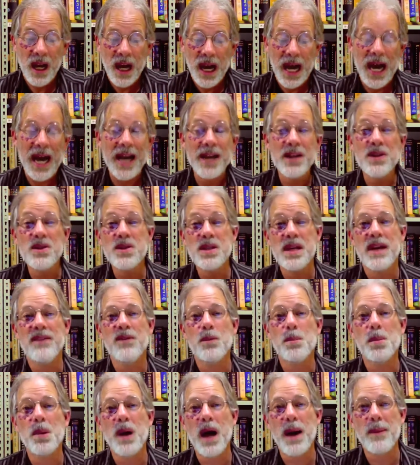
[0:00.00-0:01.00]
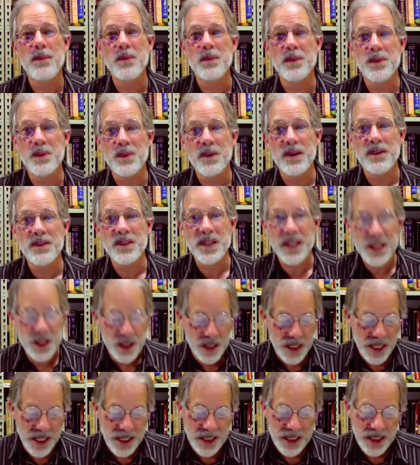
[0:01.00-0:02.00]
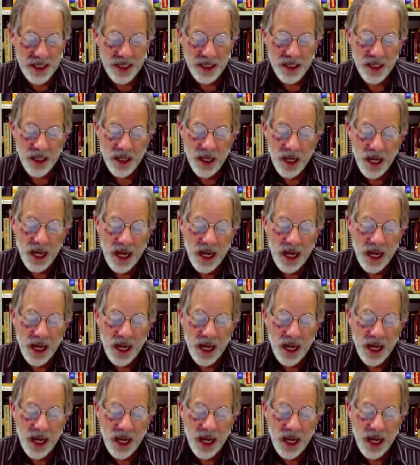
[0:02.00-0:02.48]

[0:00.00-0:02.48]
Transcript: I used to have a problem with Revelation 18